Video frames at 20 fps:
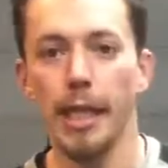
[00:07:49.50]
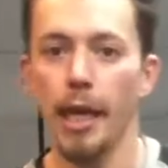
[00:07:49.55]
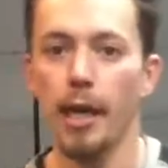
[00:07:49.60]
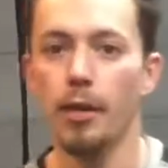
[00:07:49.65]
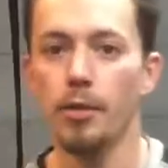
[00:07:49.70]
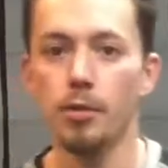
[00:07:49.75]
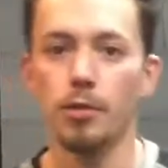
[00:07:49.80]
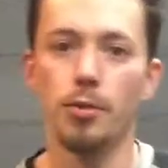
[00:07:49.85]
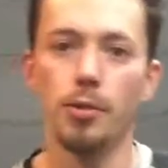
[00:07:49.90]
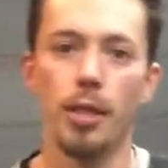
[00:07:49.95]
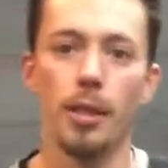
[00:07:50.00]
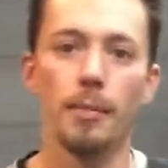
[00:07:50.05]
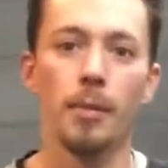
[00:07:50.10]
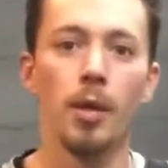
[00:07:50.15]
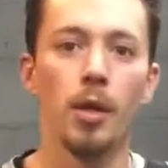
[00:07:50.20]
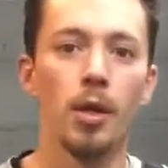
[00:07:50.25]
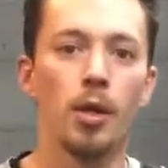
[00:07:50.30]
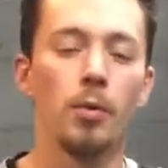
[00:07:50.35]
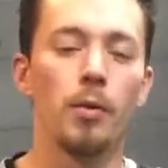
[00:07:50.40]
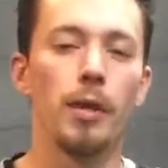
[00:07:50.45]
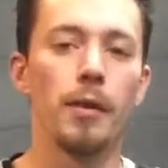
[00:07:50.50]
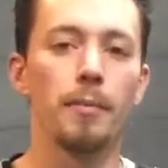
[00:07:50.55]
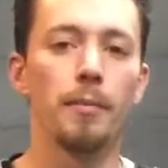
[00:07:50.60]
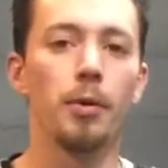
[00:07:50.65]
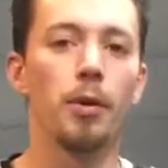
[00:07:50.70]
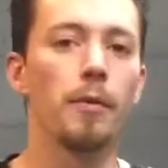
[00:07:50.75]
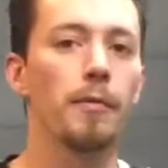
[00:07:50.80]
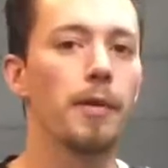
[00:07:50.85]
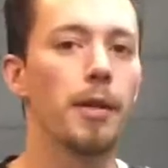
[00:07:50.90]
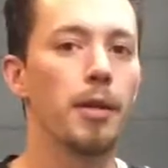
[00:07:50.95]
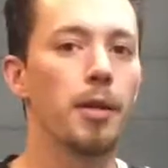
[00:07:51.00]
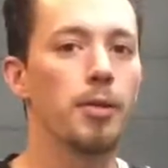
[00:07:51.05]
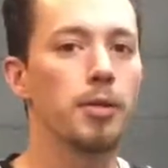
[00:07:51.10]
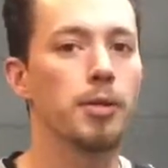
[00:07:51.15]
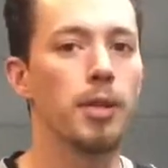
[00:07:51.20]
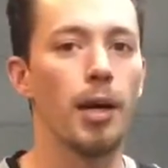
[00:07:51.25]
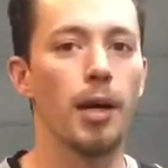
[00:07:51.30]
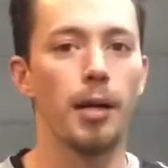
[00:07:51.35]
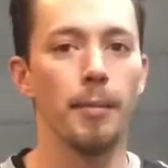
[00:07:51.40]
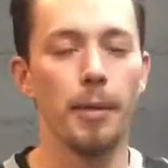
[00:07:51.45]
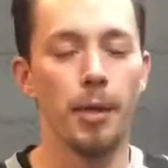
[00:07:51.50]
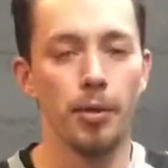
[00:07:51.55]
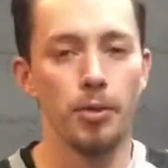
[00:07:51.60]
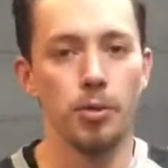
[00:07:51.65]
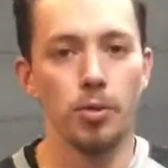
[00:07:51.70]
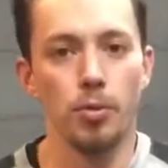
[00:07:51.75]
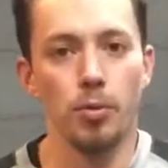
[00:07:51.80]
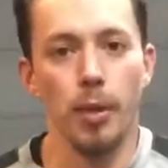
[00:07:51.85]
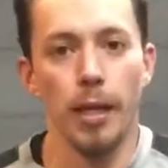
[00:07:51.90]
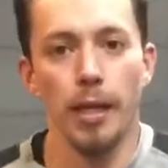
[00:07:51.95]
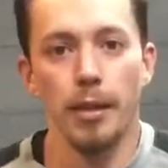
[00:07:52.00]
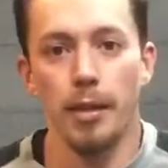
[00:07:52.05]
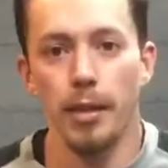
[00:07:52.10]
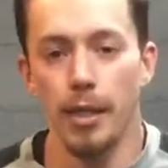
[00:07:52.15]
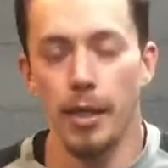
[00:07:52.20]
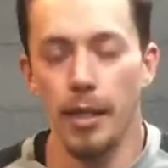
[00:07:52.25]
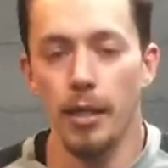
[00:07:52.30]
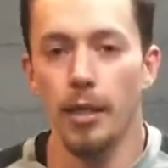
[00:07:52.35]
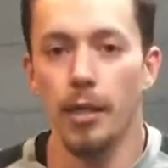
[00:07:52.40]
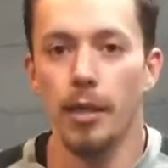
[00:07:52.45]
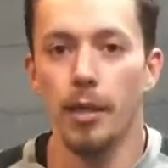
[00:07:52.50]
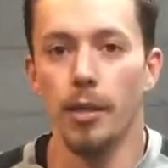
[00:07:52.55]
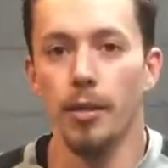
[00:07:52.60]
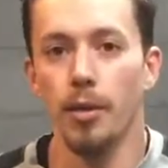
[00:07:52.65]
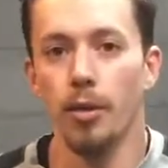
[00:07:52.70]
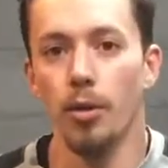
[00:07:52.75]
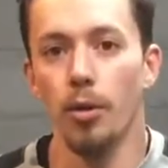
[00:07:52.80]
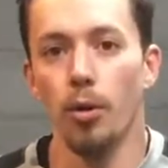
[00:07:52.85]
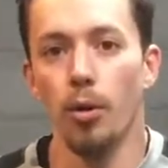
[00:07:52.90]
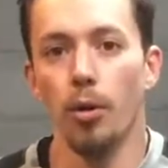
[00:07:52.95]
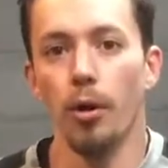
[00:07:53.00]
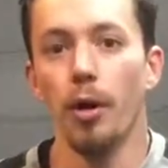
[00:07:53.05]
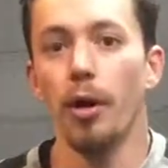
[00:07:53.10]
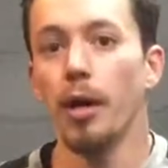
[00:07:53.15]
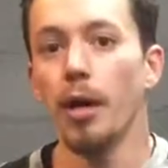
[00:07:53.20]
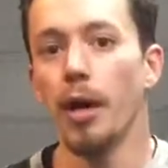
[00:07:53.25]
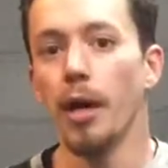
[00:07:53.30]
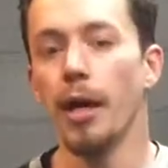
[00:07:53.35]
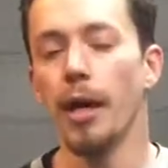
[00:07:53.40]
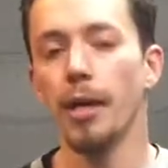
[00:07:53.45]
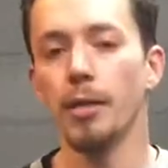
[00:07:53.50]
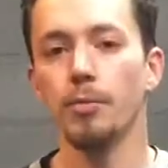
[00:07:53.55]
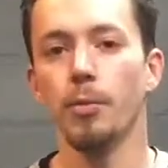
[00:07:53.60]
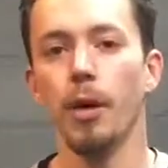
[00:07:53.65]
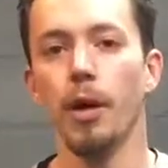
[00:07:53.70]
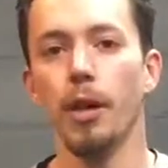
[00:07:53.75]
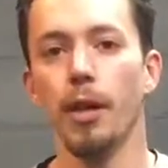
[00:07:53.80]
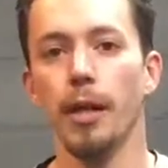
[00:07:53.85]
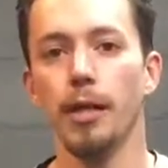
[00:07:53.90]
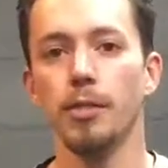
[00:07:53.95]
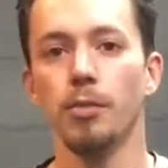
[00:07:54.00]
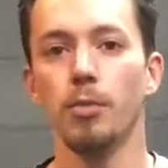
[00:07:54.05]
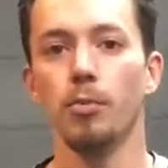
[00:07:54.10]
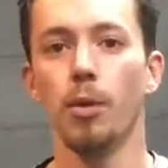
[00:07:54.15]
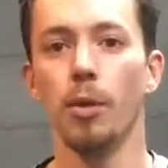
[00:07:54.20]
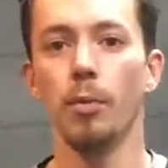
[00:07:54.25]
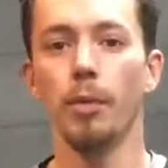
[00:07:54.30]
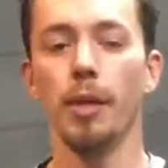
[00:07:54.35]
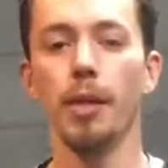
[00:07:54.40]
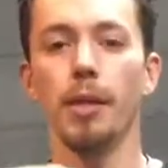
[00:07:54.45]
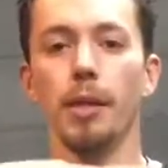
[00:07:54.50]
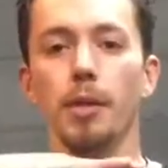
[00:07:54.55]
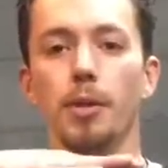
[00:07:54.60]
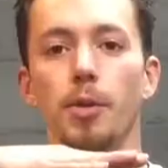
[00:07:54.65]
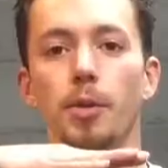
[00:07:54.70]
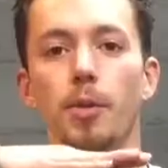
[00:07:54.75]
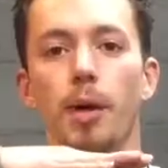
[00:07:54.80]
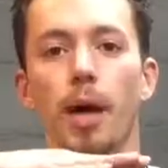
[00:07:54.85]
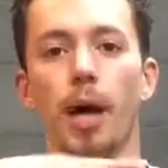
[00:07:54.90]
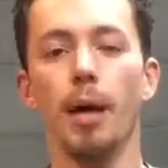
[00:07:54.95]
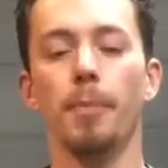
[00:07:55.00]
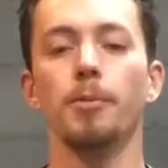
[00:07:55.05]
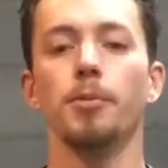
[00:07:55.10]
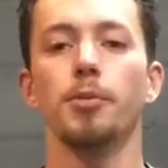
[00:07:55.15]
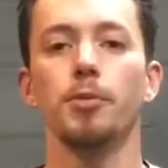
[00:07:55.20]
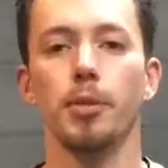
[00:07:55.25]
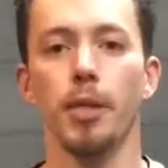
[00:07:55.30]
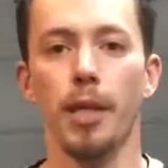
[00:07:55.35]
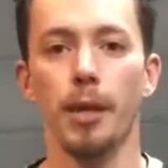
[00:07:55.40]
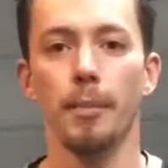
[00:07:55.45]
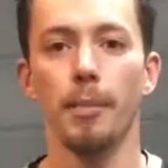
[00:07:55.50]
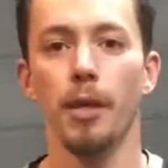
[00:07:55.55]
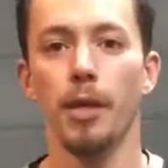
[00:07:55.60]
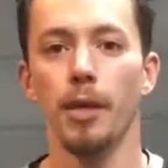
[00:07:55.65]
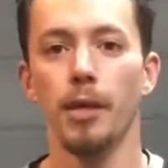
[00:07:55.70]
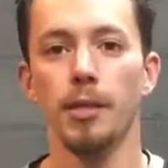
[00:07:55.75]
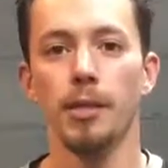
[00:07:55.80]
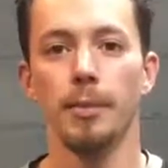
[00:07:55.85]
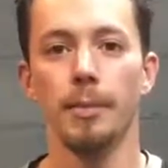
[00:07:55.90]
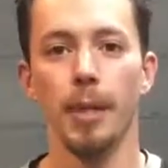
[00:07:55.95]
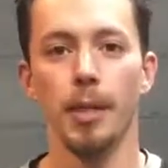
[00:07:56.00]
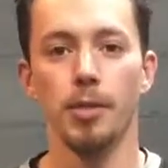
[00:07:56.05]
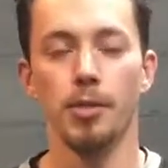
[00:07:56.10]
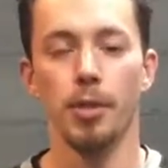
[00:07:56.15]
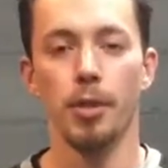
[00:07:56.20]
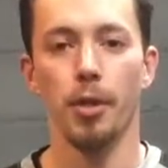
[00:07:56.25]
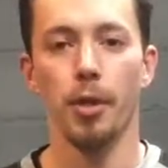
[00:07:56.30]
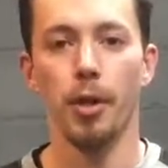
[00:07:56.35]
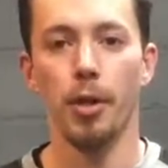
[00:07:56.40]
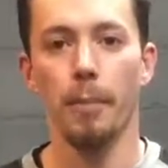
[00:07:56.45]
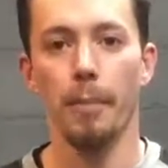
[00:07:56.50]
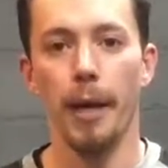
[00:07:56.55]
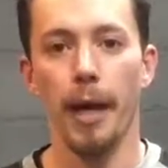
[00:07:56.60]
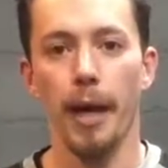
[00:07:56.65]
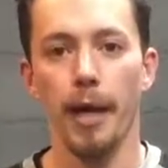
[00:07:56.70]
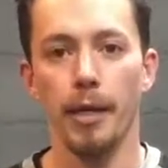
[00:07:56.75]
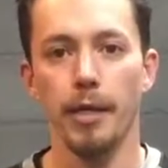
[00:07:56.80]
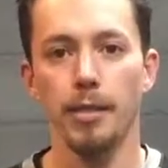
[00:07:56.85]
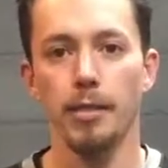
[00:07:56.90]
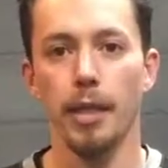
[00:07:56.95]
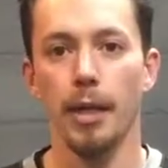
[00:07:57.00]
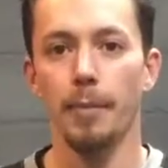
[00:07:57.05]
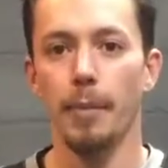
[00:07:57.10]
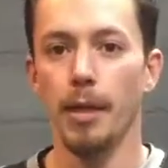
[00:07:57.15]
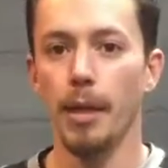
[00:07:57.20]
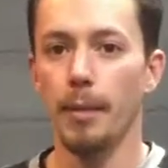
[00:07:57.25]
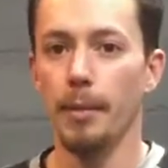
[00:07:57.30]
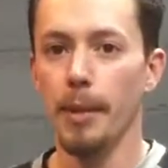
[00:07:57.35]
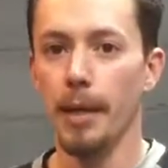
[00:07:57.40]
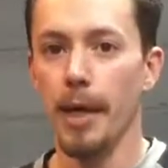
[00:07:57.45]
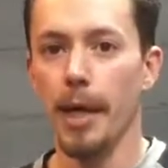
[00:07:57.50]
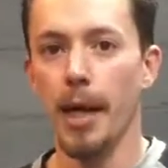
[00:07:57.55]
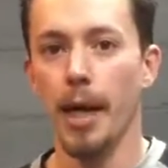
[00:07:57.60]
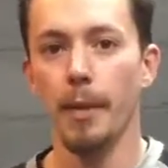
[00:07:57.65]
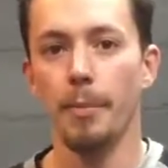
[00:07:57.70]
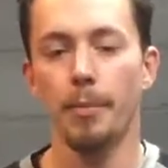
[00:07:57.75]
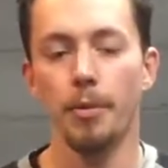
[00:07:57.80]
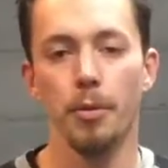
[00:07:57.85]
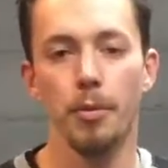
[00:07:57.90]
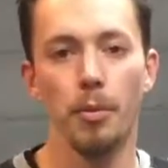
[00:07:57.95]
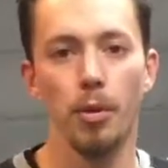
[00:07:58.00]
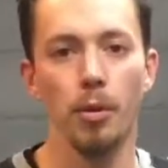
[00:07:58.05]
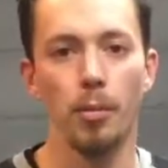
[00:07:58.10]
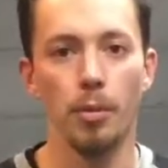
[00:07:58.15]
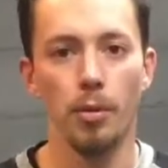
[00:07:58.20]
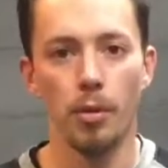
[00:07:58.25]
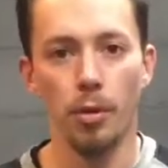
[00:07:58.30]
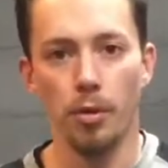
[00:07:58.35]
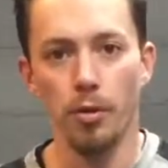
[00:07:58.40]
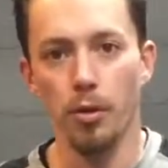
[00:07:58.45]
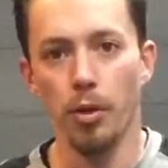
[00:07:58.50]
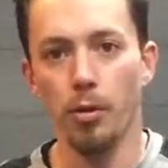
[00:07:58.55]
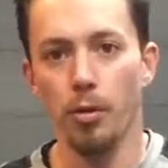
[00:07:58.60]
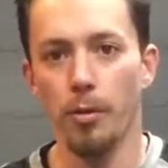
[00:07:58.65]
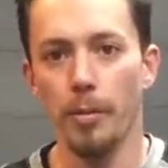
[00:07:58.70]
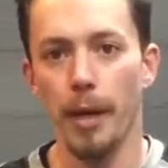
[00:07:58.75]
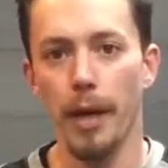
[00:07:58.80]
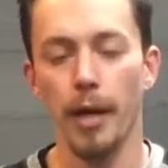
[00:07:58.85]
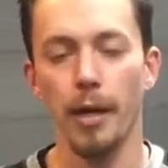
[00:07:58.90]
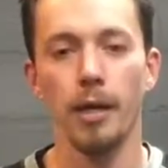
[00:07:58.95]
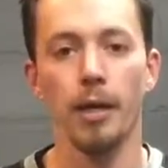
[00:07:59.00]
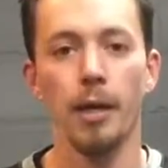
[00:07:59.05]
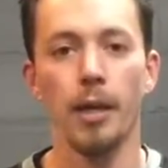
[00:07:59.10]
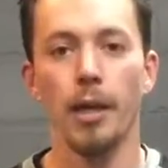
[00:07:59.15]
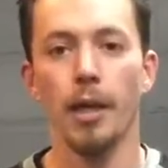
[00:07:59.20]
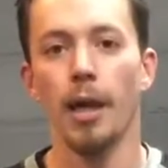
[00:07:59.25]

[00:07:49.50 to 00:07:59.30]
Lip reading: downstream. We have more videos talking about strengthening the core, as well as what we need to do upstream to make sure our back is not becoming hypermobile, our lower back